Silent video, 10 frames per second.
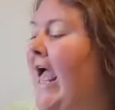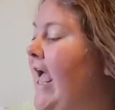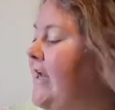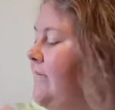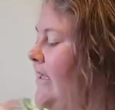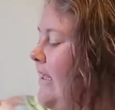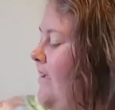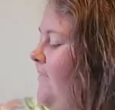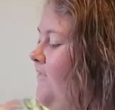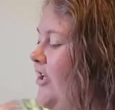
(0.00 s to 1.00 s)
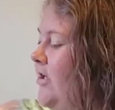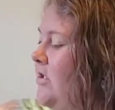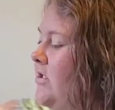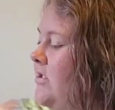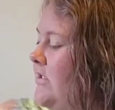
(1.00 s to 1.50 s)
and I mean, it
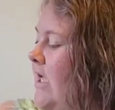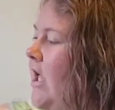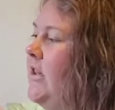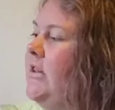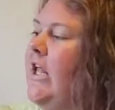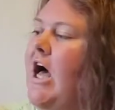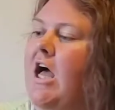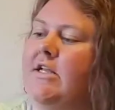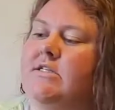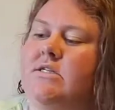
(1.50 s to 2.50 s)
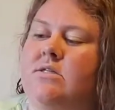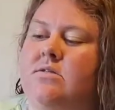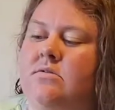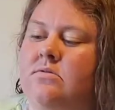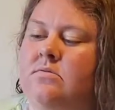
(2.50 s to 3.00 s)
feels a lot
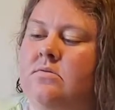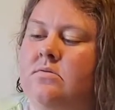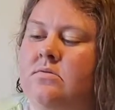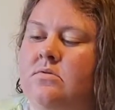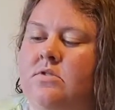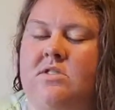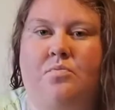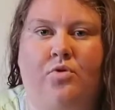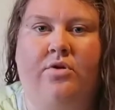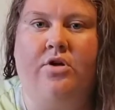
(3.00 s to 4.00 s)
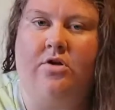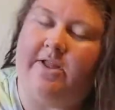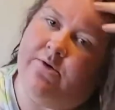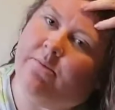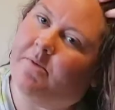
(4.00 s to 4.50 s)
smoother.
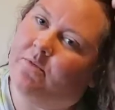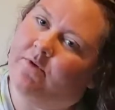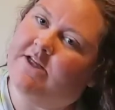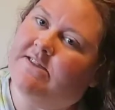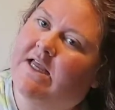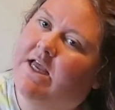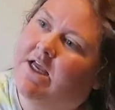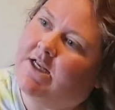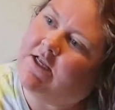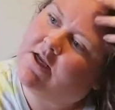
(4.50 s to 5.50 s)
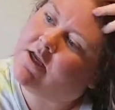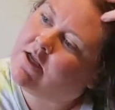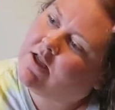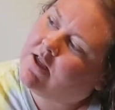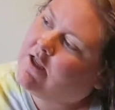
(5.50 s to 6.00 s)
Like, remember when I said
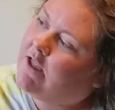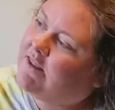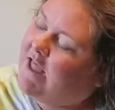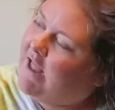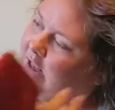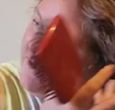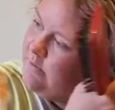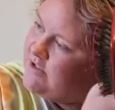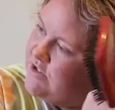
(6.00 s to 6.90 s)
that it was